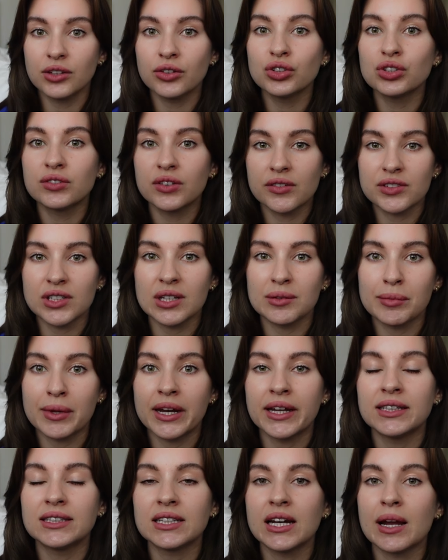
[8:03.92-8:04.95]
those 15
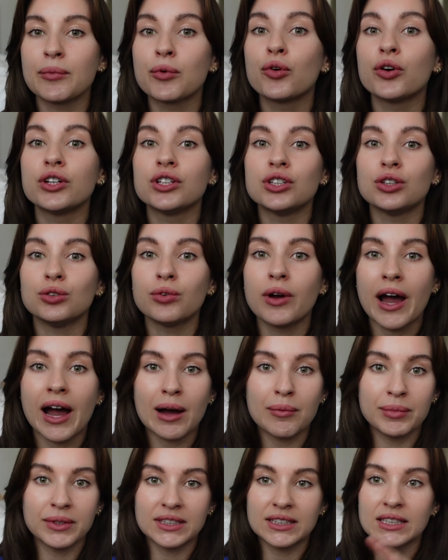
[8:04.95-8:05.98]
minutes and I'm going to
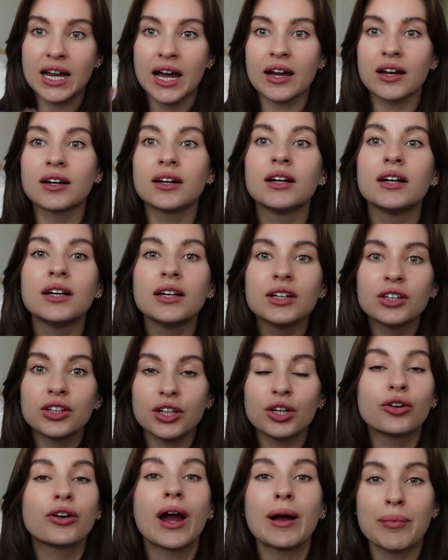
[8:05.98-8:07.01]
habit stack
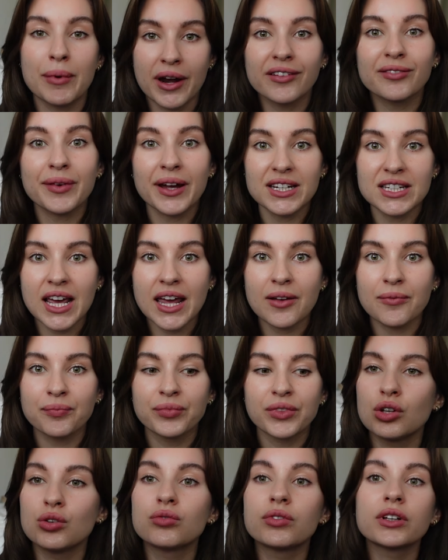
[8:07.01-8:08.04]
the crap out of my day.
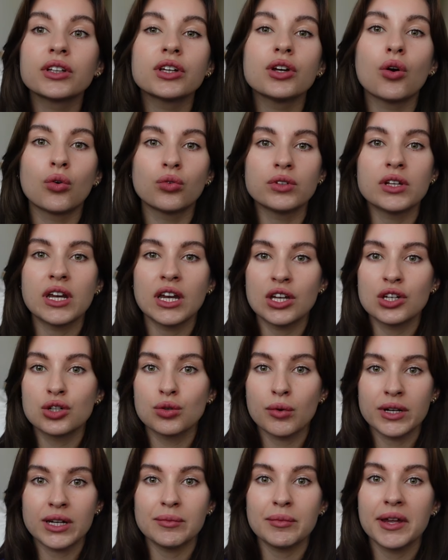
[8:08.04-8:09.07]
You really only need
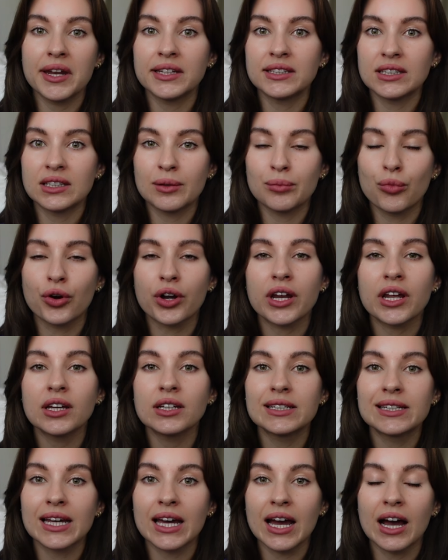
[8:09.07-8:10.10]
20 minutes in the morning
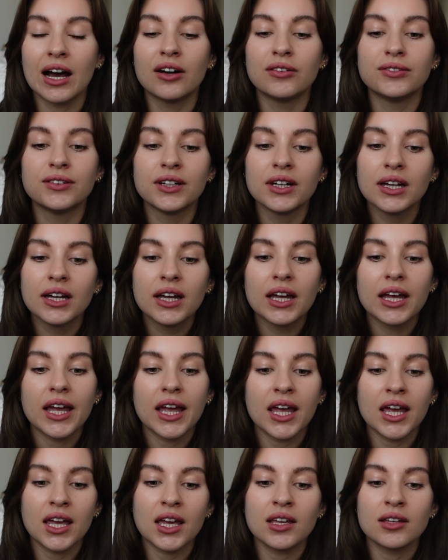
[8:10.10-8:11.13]
to have
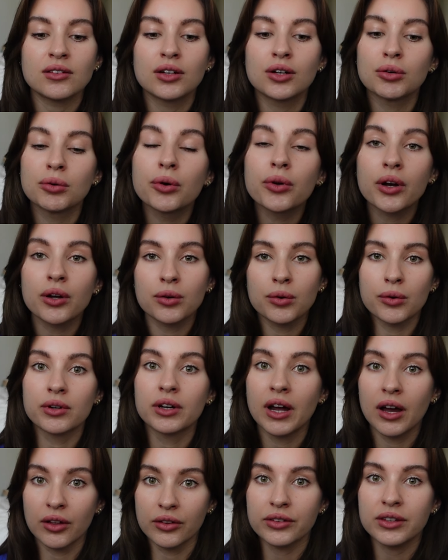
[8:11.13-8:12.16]
a quote-unquote
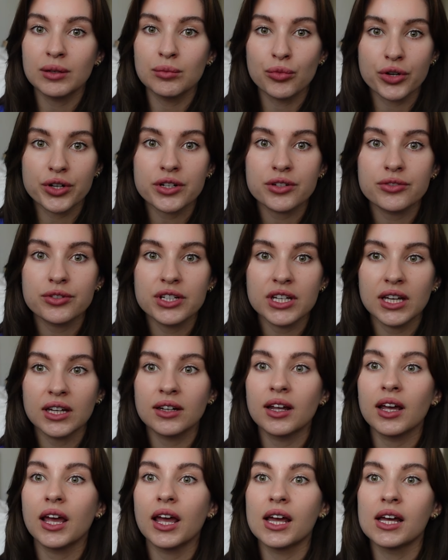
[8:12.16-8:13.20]
healthy morning
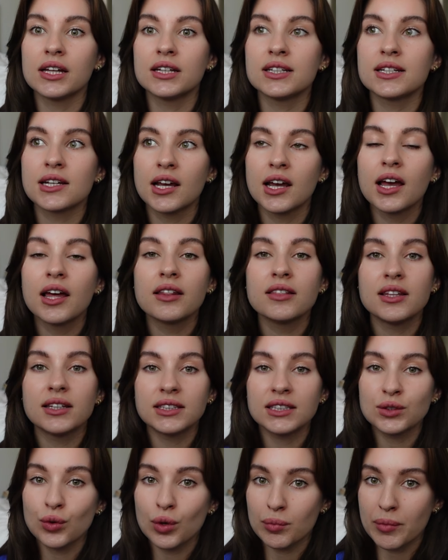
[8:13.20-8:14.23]
routine, and this
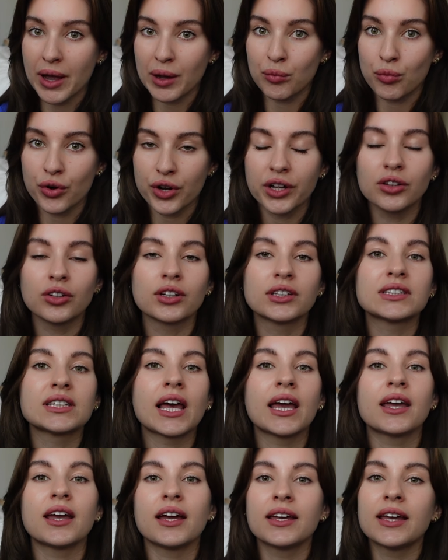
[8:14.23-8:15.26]
is what my morning looks
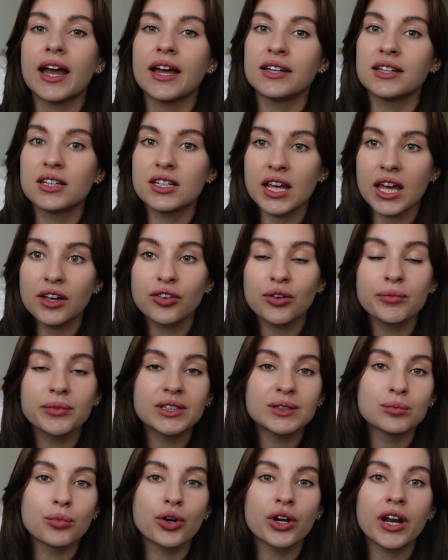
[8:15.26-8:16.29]
like. Again, take from
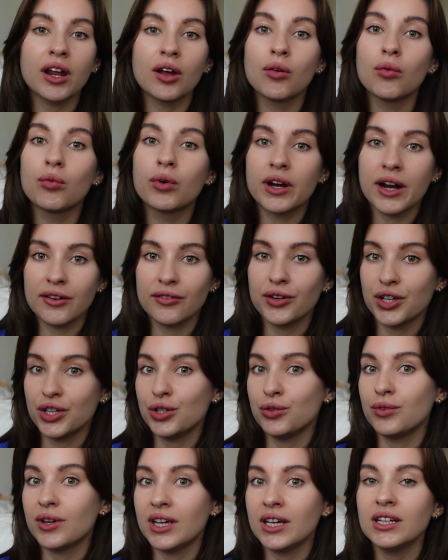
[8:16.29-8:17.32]
this morning whatever
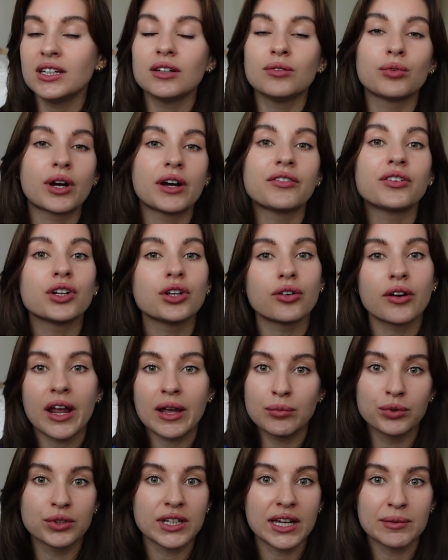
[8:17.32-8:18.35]
you need and whatever you're
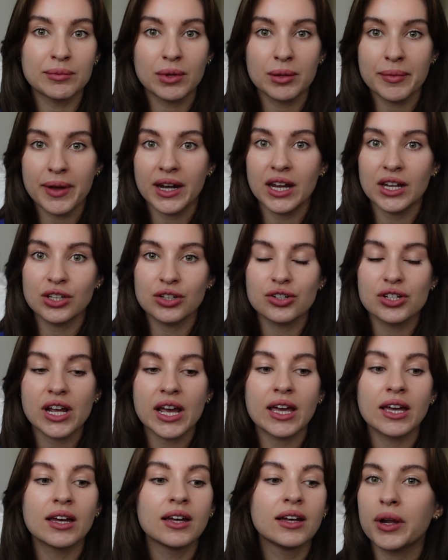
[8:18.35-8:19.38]
able to implement in your
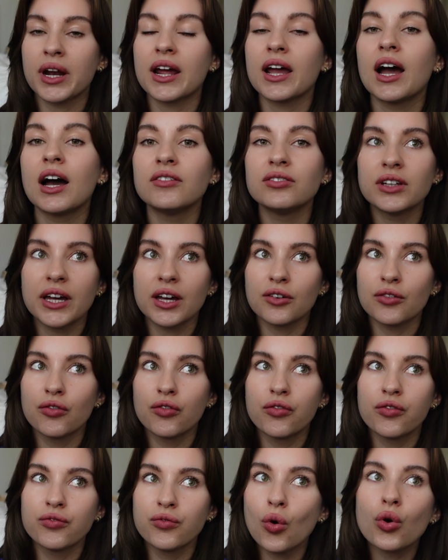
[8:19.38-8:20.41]
day, but I have like
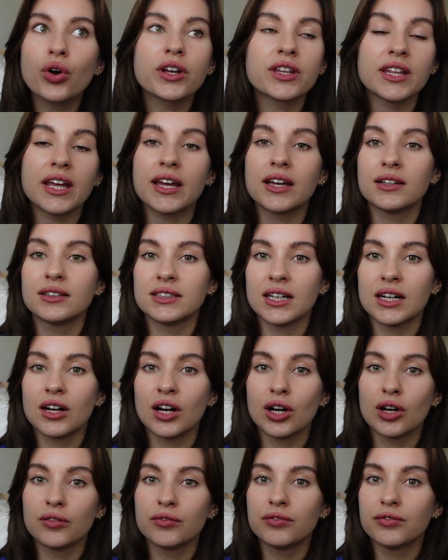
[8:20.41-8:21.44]
4 things that
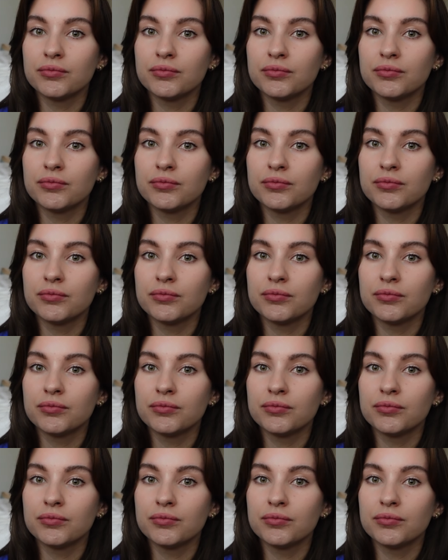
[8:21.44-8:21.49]
are